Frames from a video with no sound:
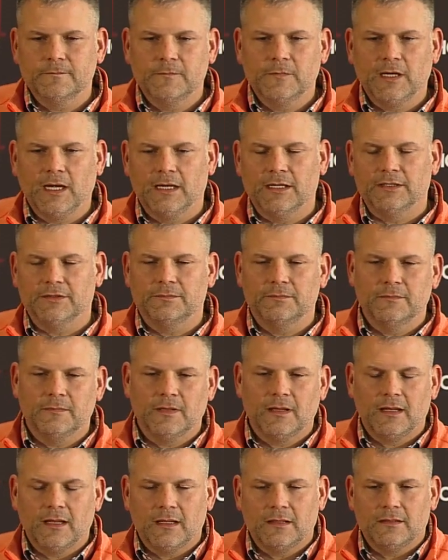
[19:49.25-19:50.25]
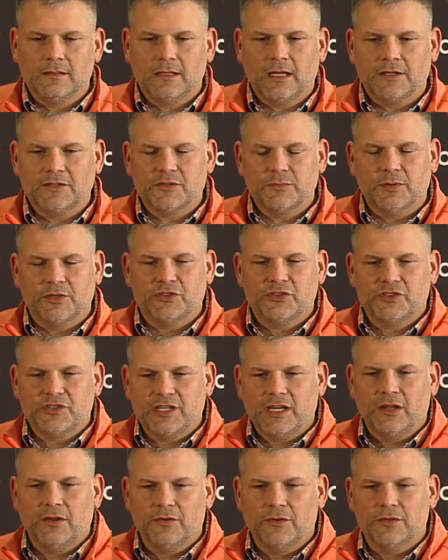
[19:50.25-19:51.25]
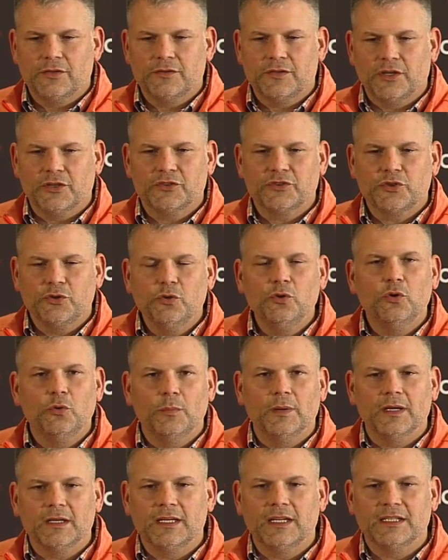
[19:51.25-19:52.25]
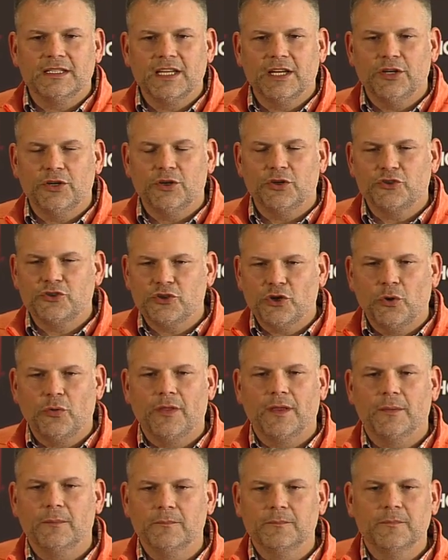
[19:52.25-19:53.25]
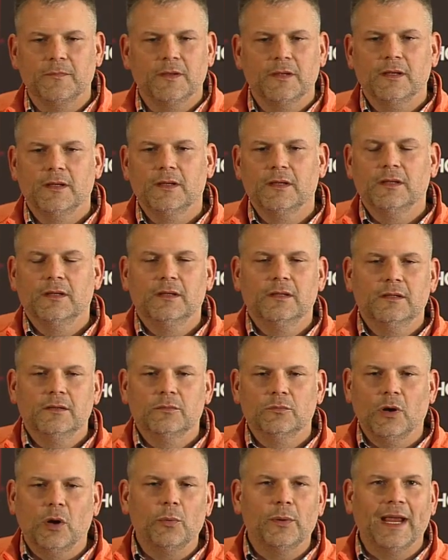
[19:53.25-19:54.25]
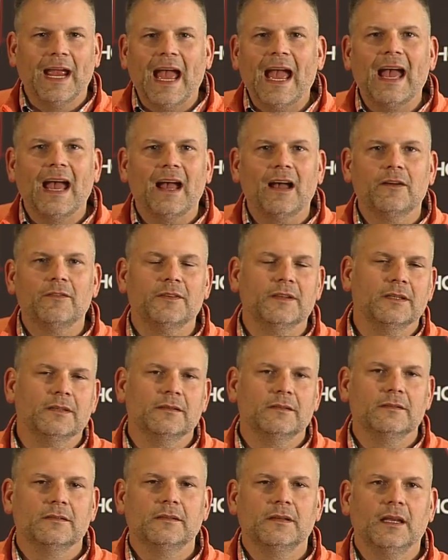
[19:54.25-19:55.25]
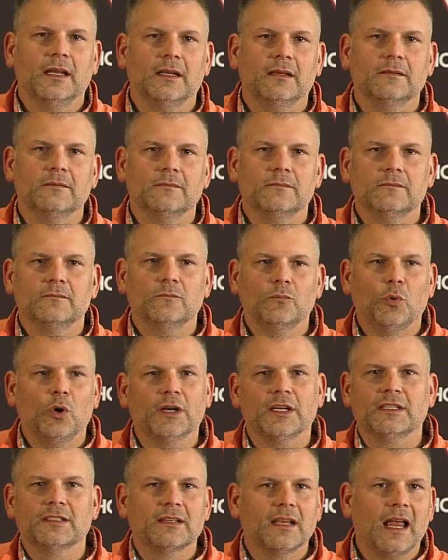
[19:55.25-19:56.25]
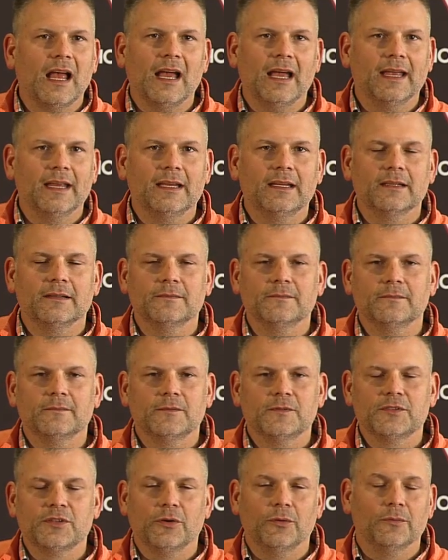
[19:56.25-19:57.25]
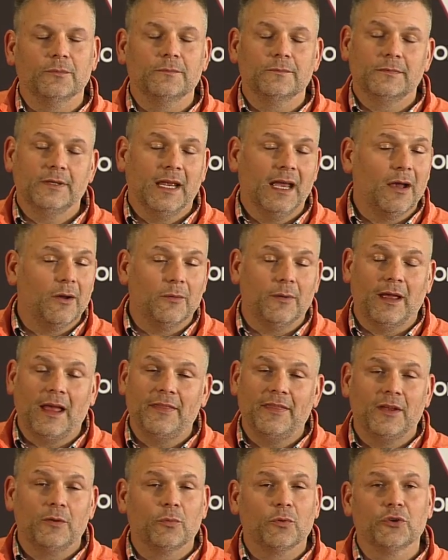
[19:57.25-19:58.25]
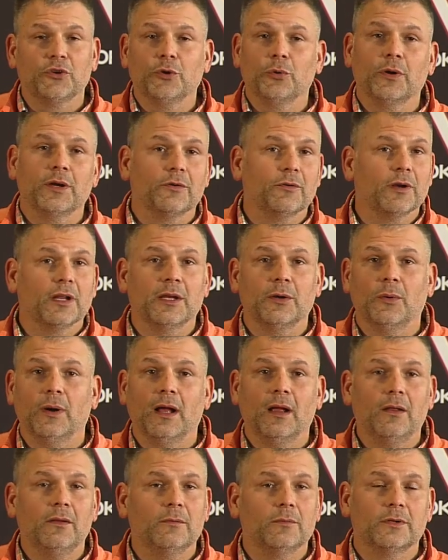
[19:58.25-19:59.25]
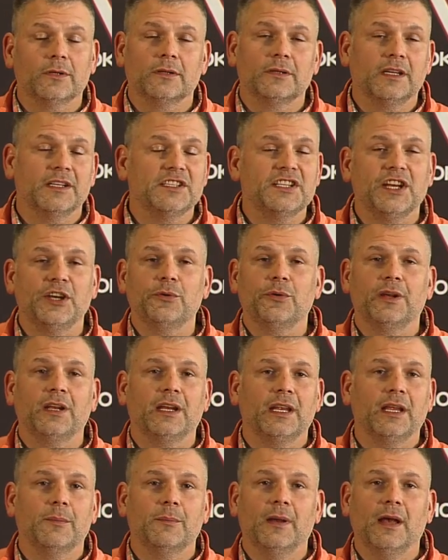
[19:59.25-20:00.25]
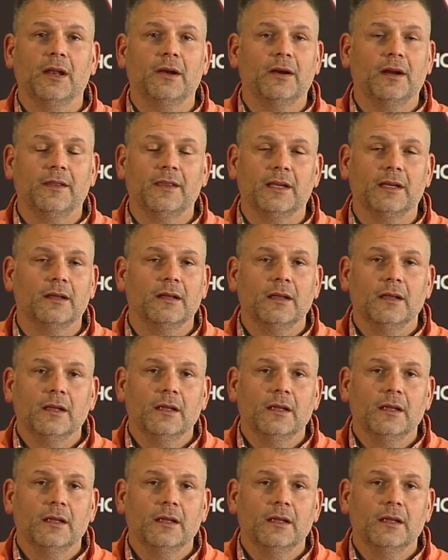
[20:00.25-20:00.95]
kind of not so much sell the school, but continue to show them what we have and what it's like. And so, yeah, well, I think we're doing really well. We're continuing to get better. I think